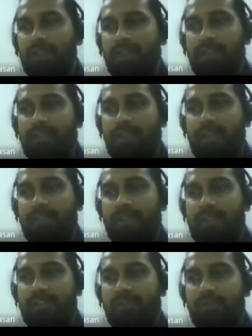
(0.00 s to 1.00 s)
this is
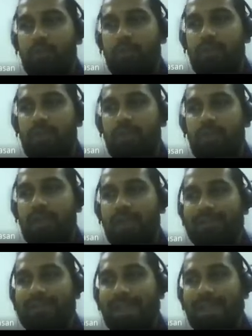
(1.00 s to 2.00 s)
issued a
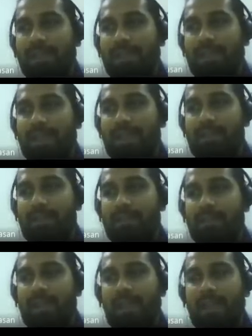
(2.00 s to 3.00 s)
cycle later
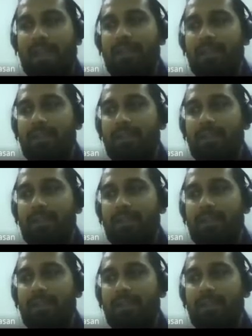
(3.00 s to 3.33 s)
than add.